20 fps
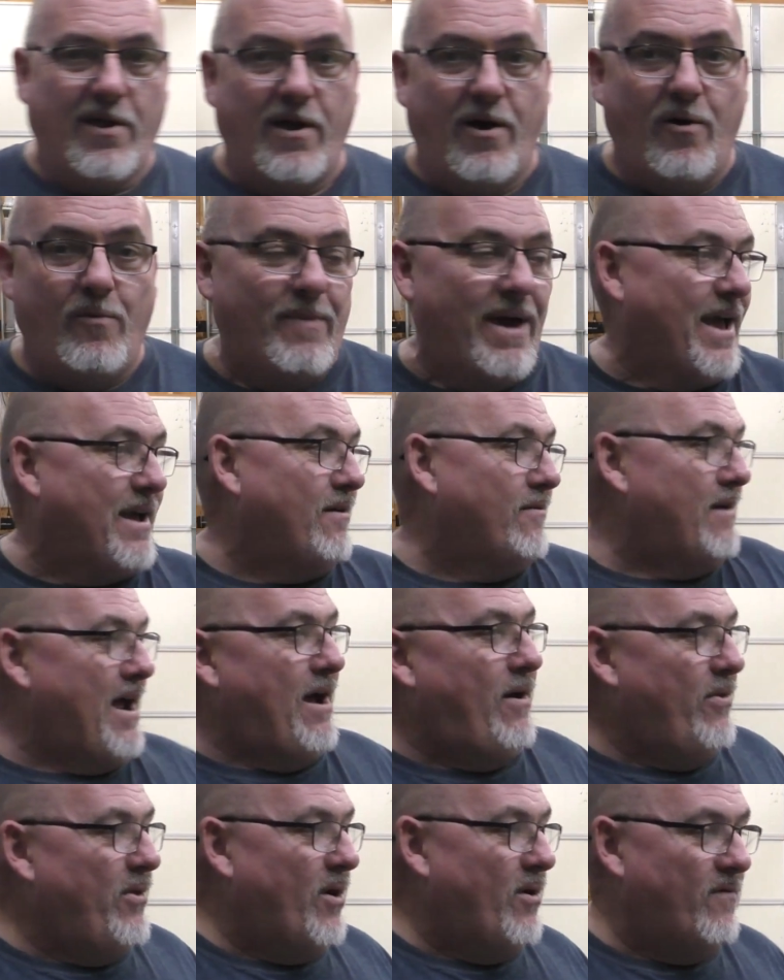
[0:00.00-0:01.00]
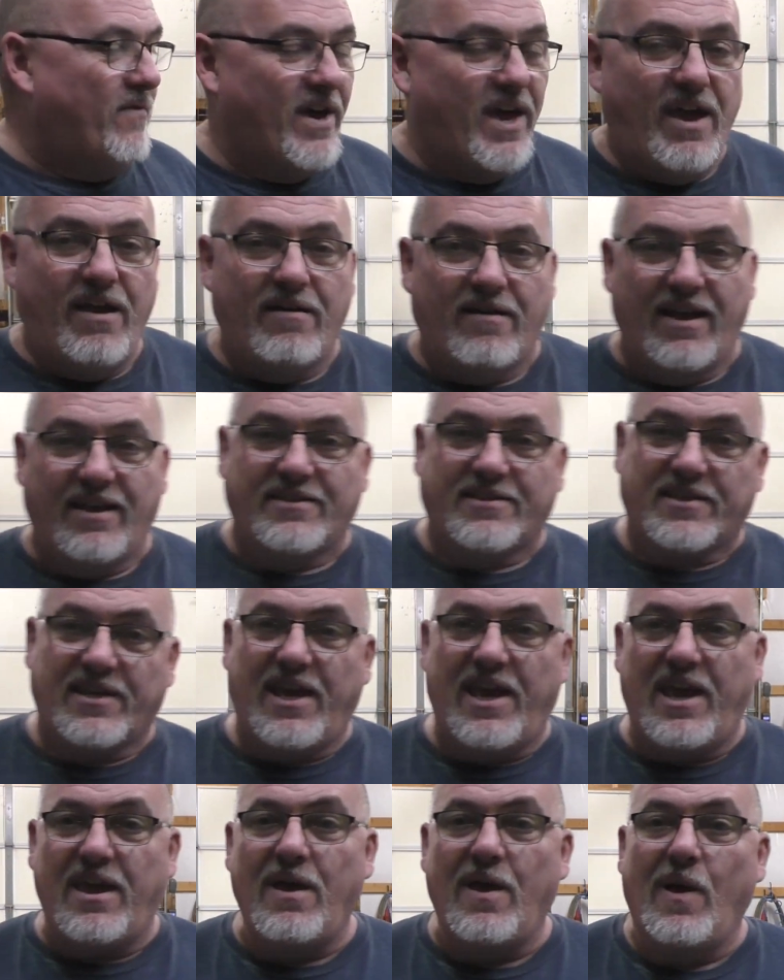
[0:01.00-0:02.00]
go make a round over here and
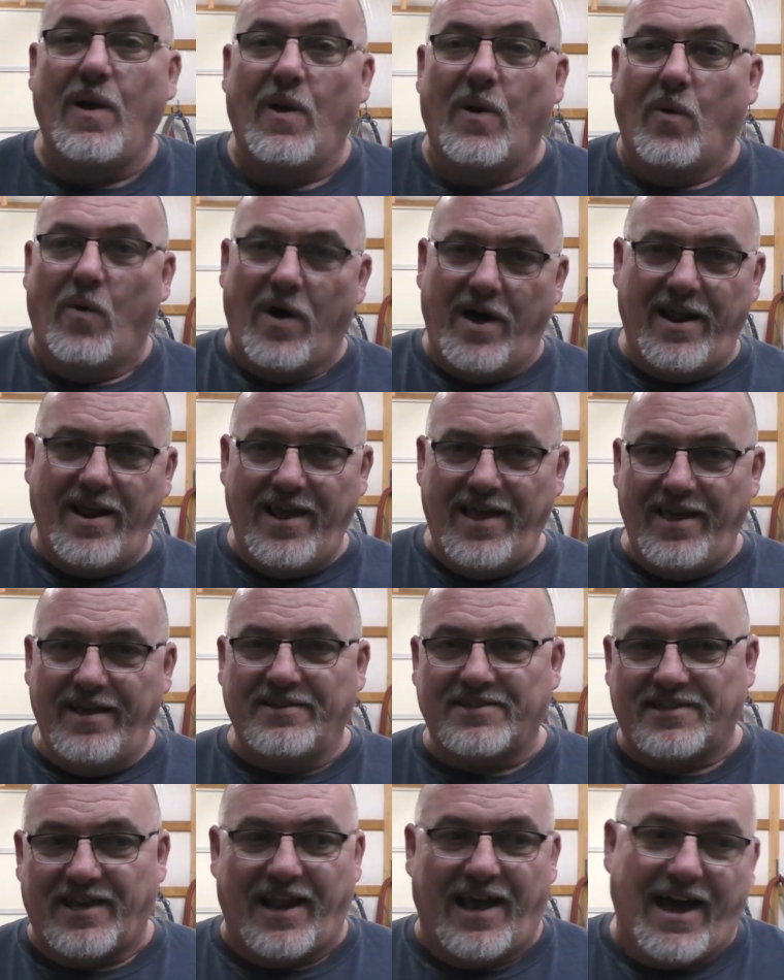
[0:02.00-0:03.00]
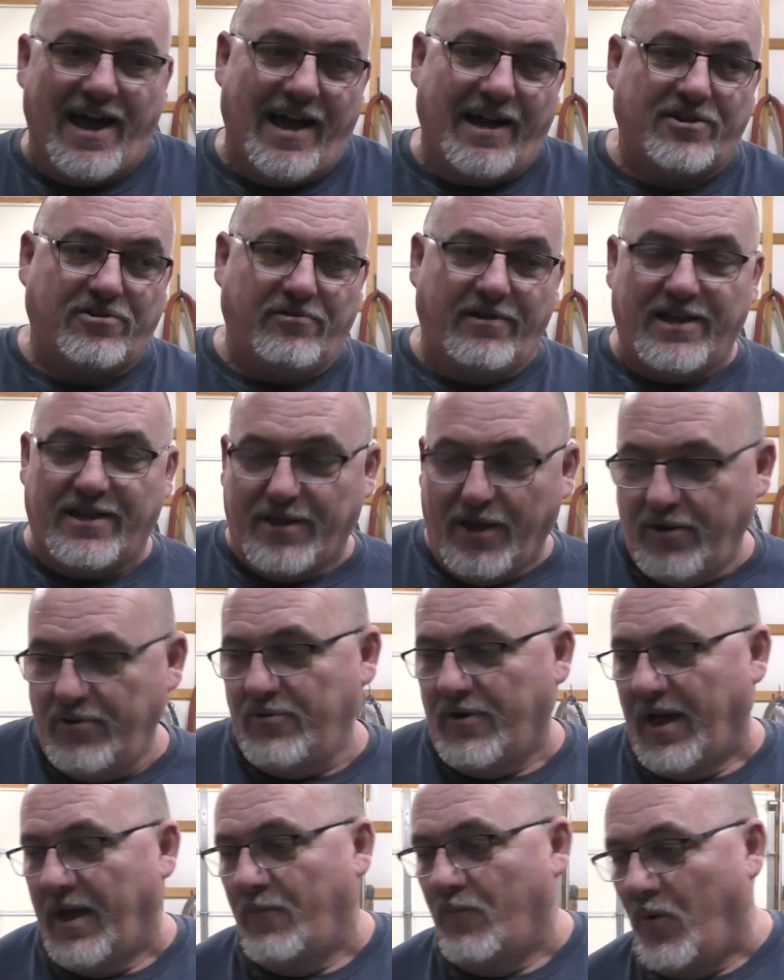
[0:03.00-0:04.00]
see what it is that I actually
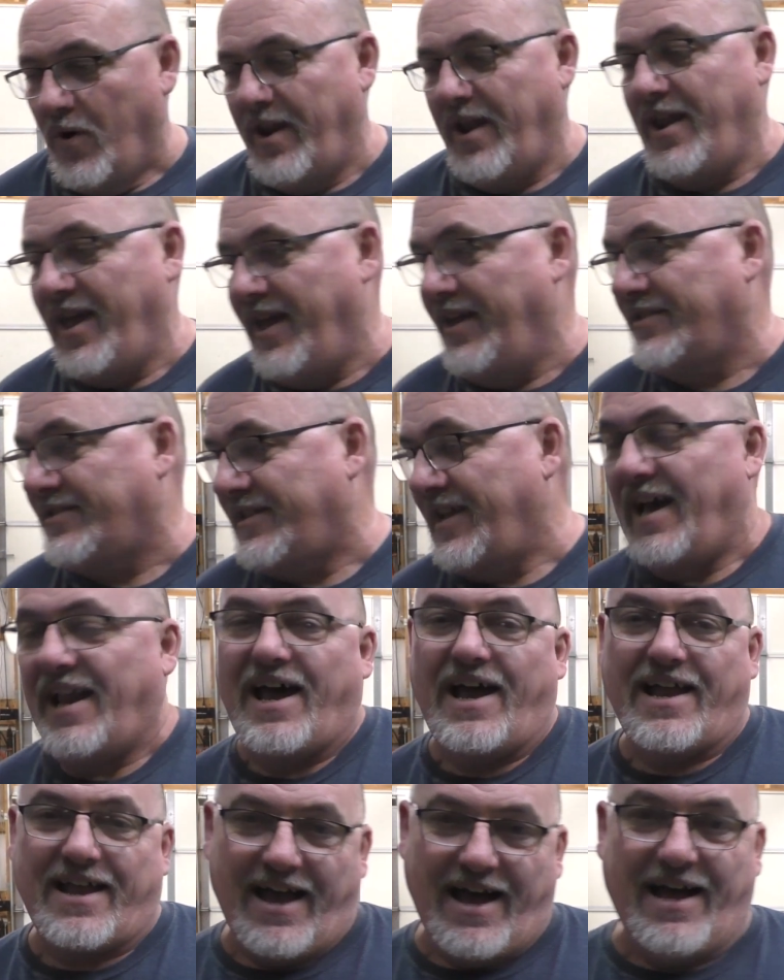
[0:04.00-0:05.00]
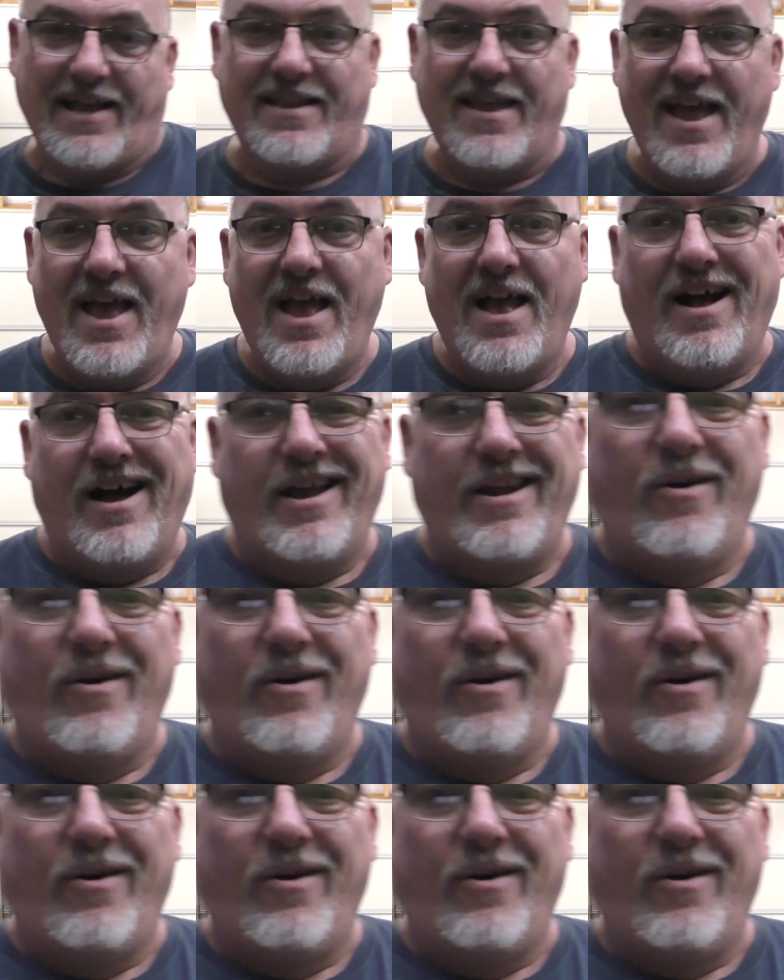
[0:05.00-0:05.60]
do and what it is that I got. I